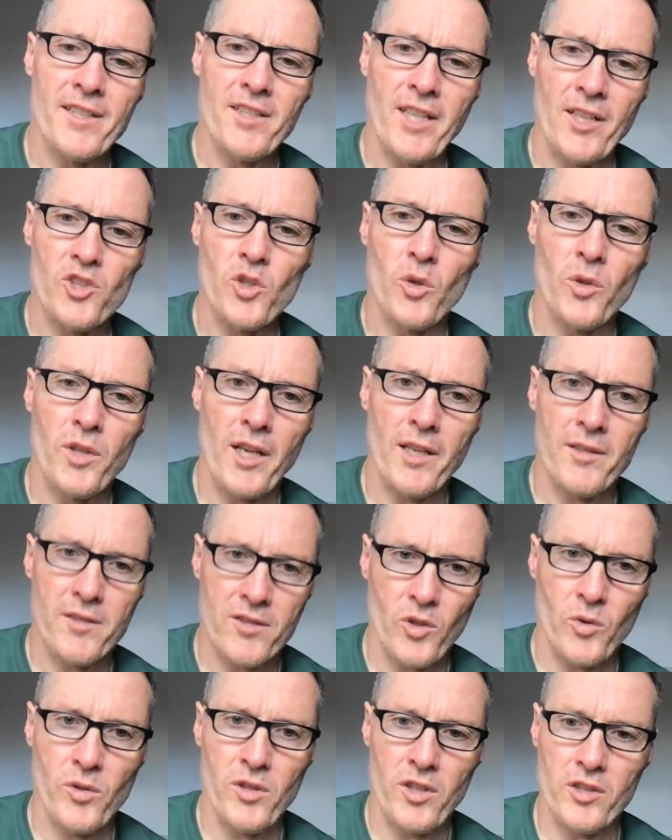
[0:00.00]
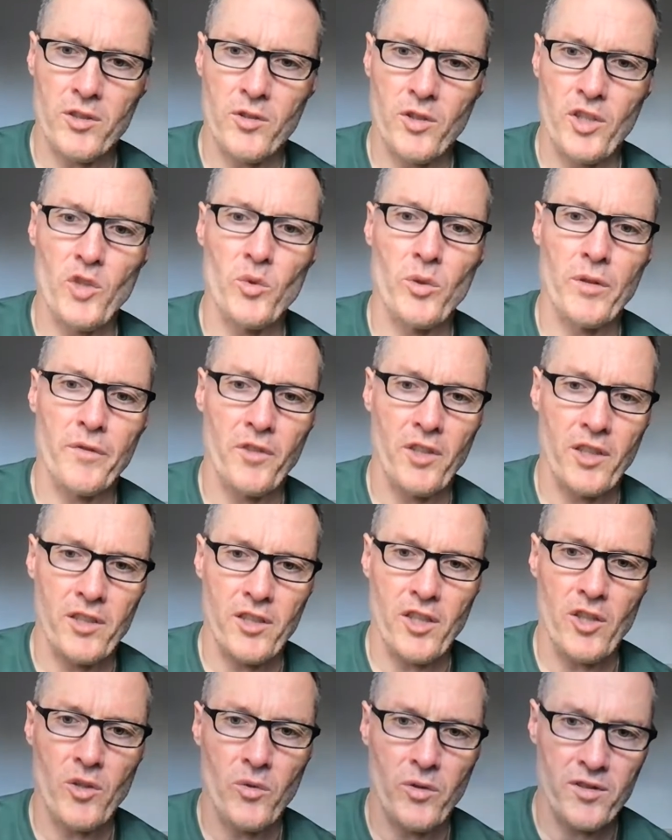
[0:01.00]
and so um, that so you're you're referring
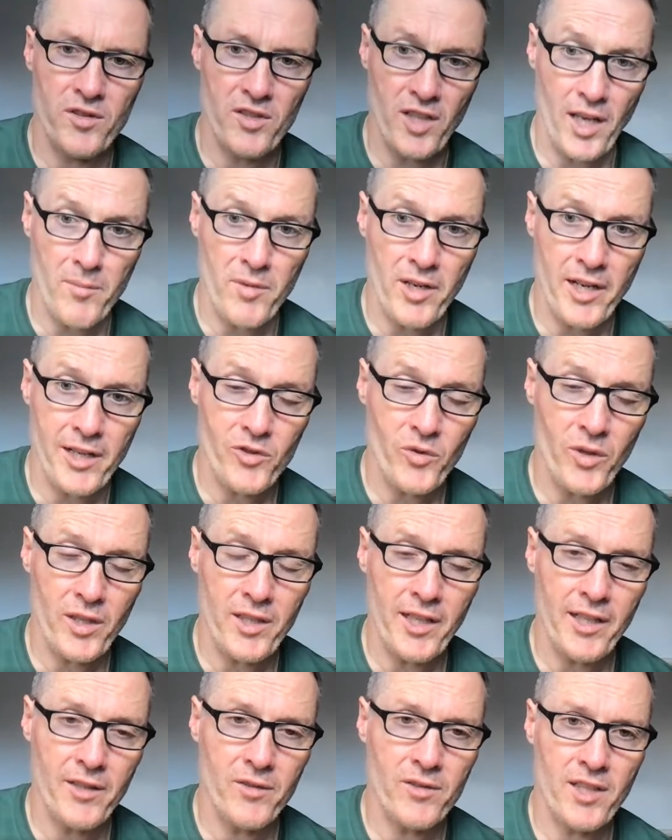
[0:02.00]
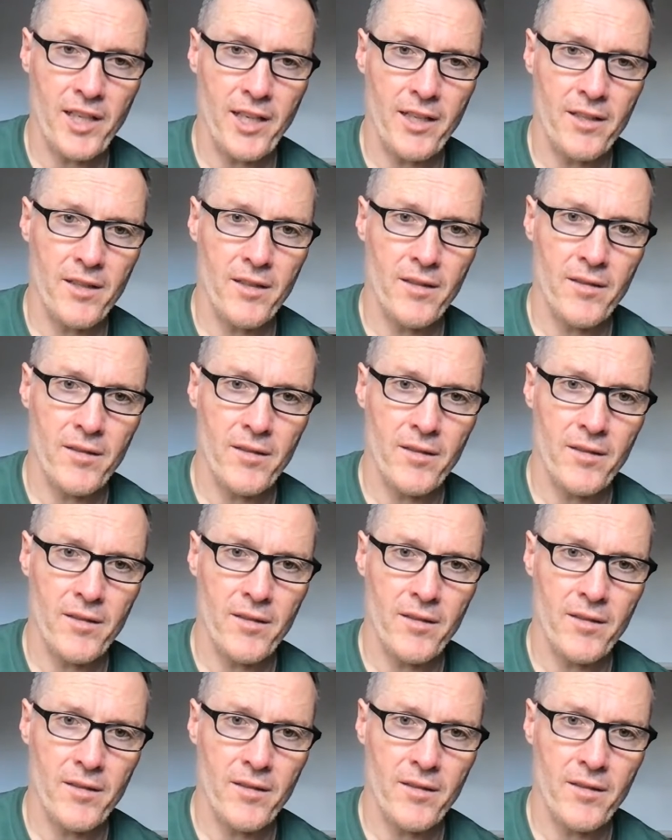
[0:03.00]
to you and Samaranch right now is that